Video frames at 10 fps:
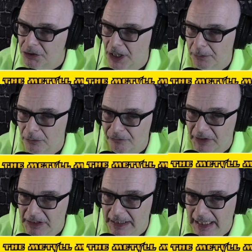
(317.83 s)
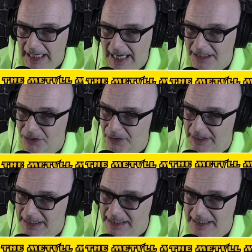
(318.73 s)
General feeling I had
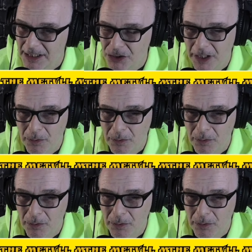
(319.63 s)
during this session,